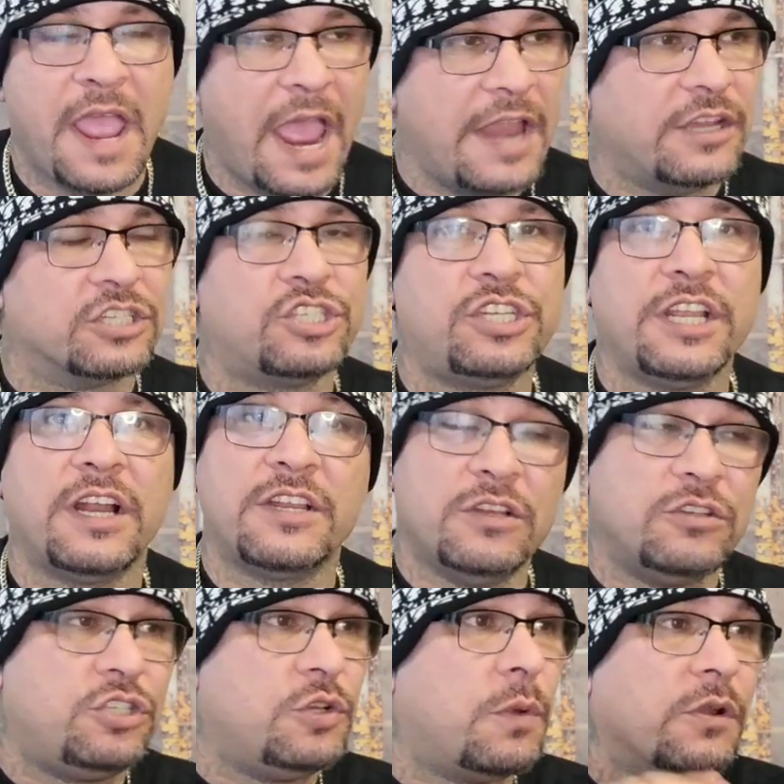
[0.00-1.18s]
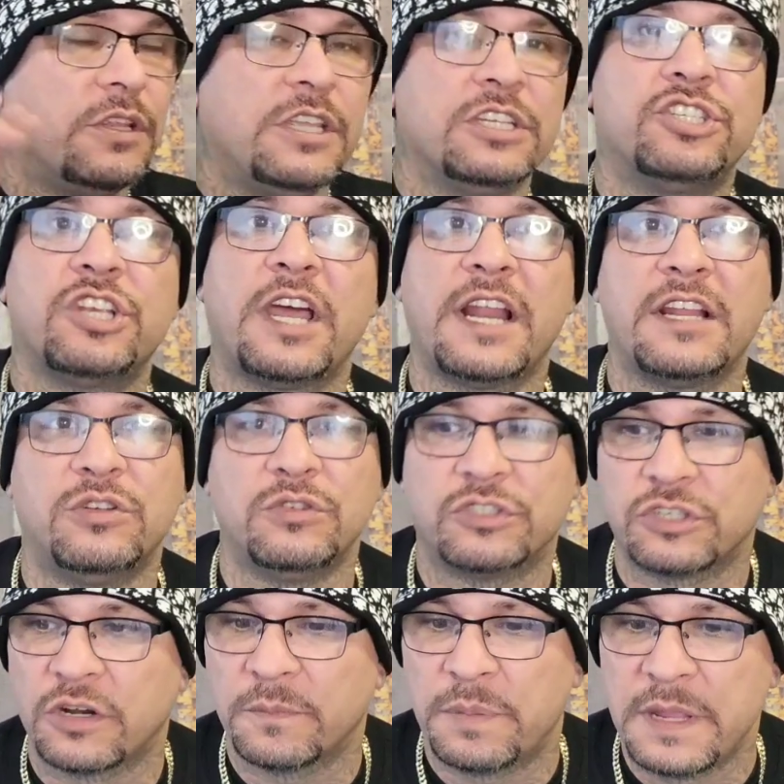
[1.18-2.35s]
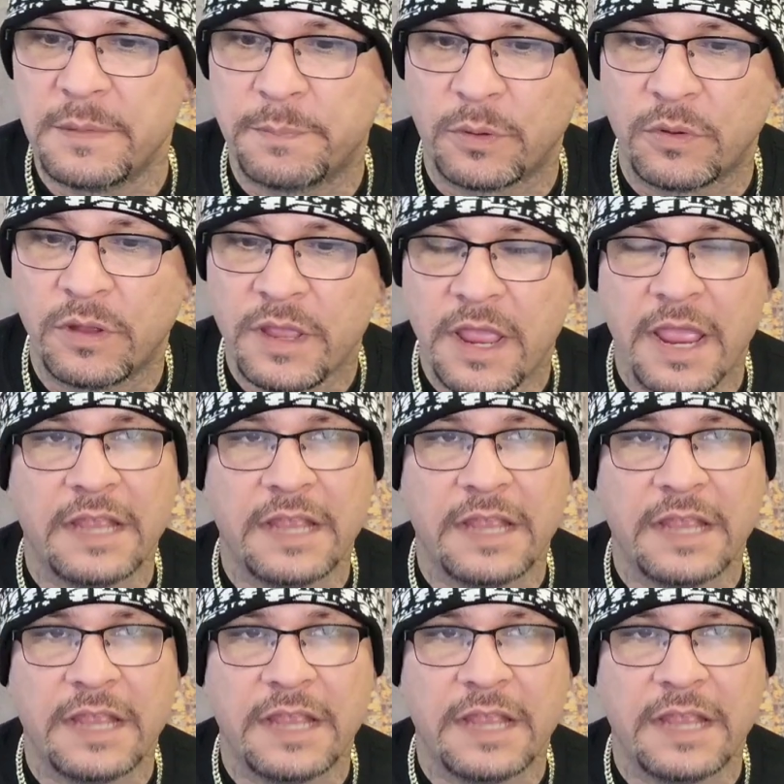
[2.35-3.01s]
and your shit on YouTube only gets shot out to certain people.